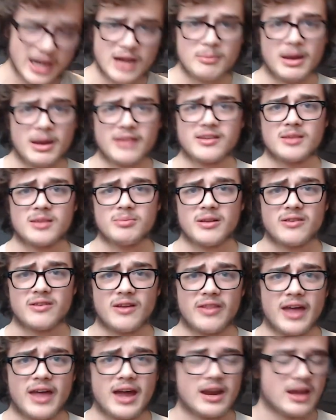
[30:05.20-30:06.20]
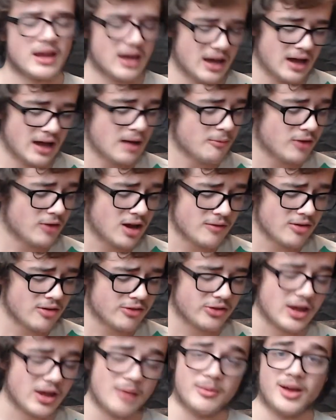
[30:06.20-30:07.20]
tidbits on that. I'm
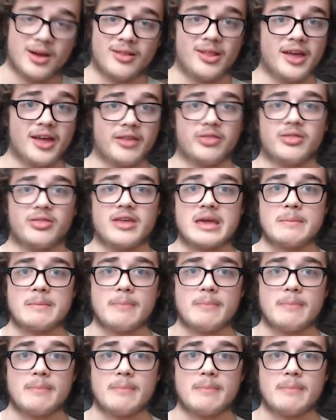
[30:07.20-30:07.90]
not like the